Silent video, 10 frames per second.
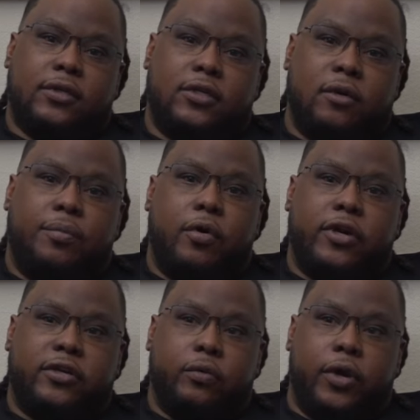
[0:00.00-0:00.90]
to the
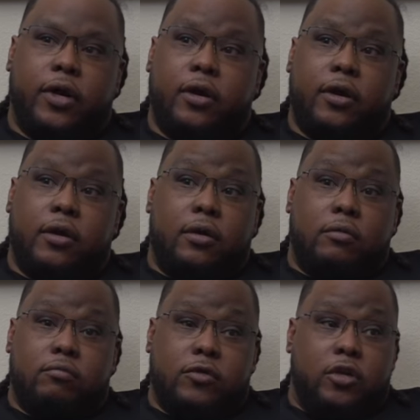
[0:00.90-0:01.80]
point to where,
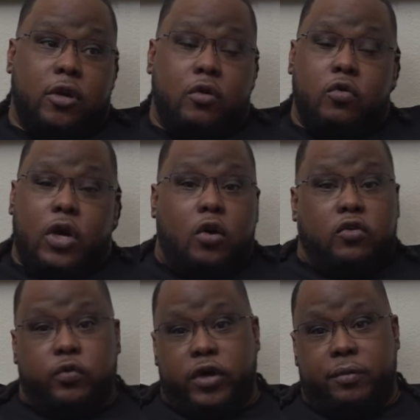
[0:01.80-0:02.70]
you know, who
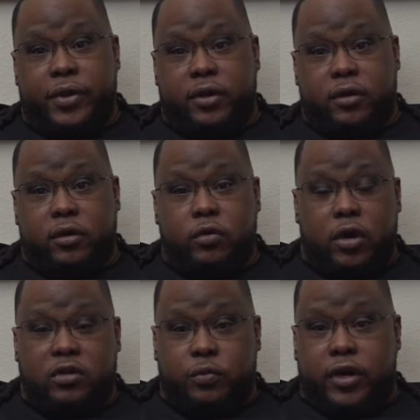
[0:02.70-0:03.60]
knows where to be, who
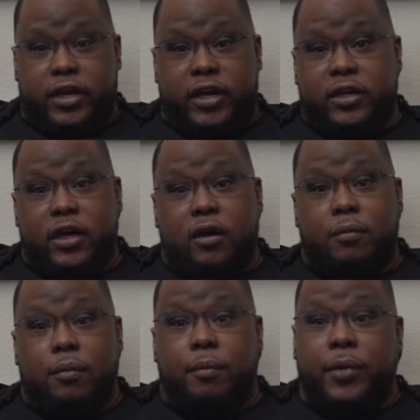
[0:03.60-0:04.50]
knows where to end up.
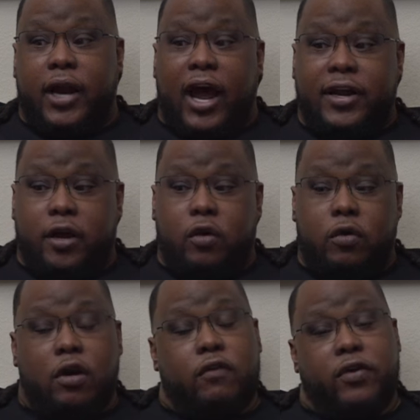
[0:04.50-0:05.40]
But right. I know
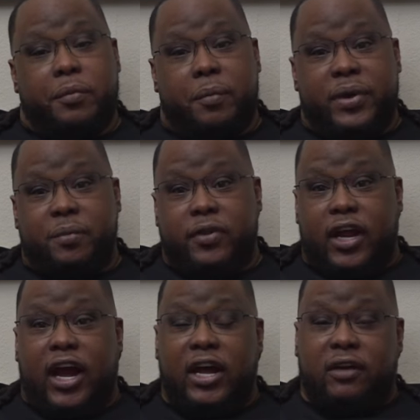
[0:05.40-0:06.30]
from the people
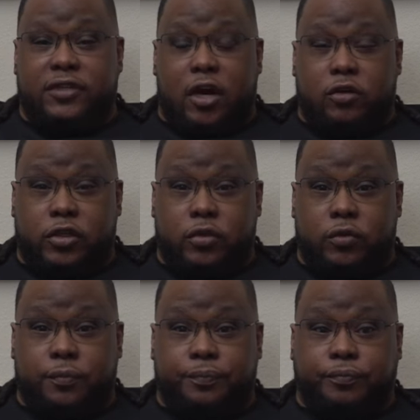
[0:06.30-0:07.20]
that I have talked
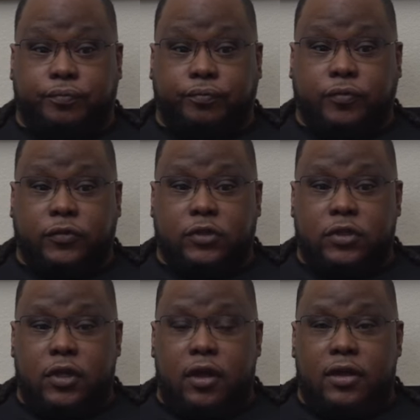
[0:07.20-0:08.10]
to,
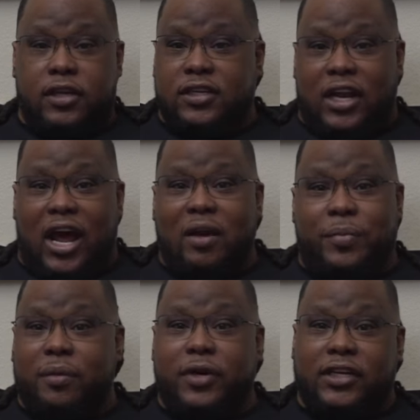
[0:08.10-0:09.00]
it's a lot of
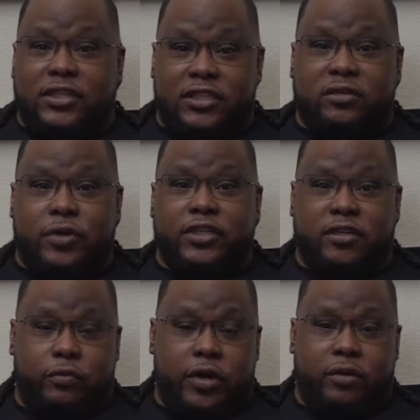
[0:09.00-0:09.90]
people that's interested
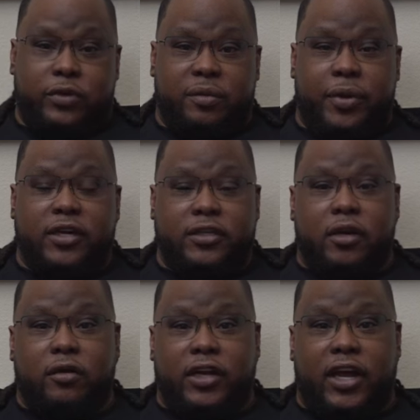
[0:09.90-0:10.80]
in running with the Bear Shit
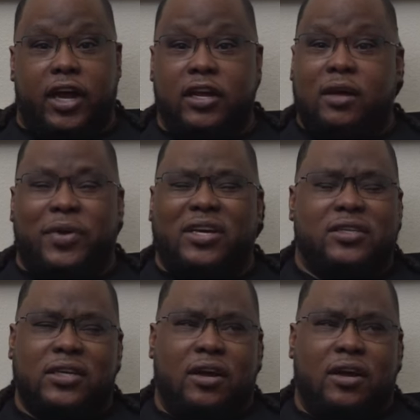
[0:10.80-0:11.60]
the guy because